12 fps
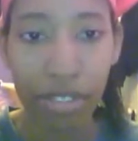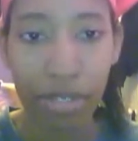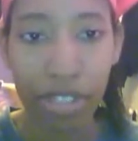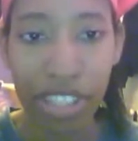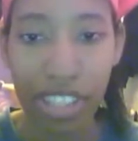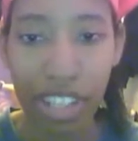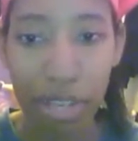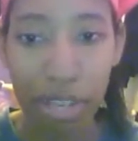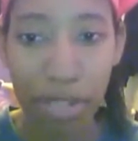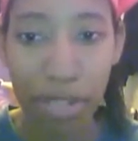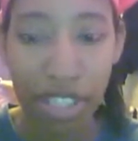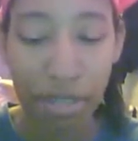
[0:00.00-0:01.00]
we
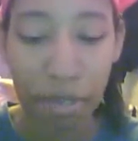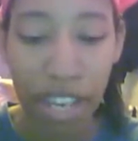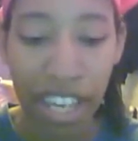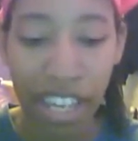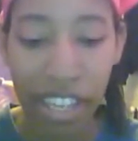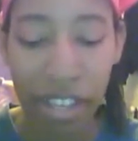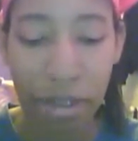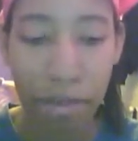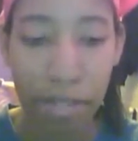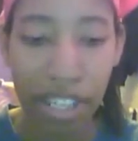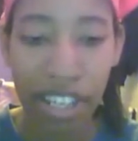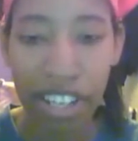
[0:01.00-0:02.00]
stopped making them
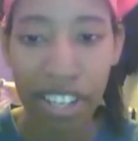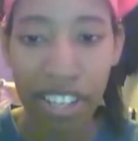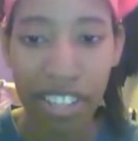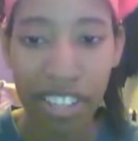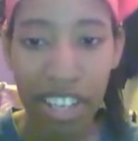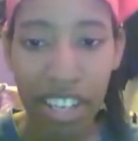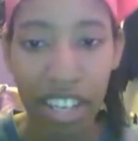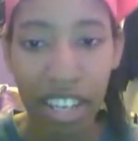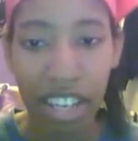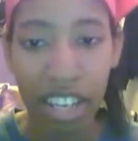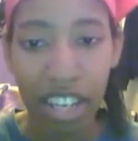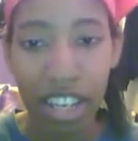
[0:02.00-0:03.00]
because
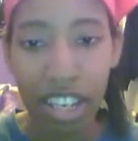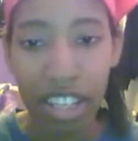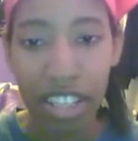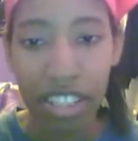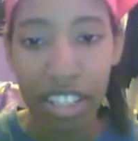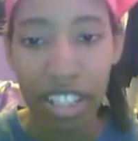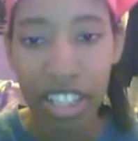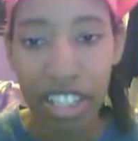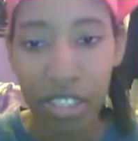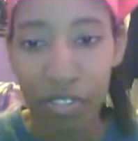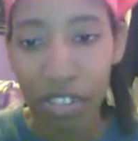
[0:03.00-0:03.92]
Ducky's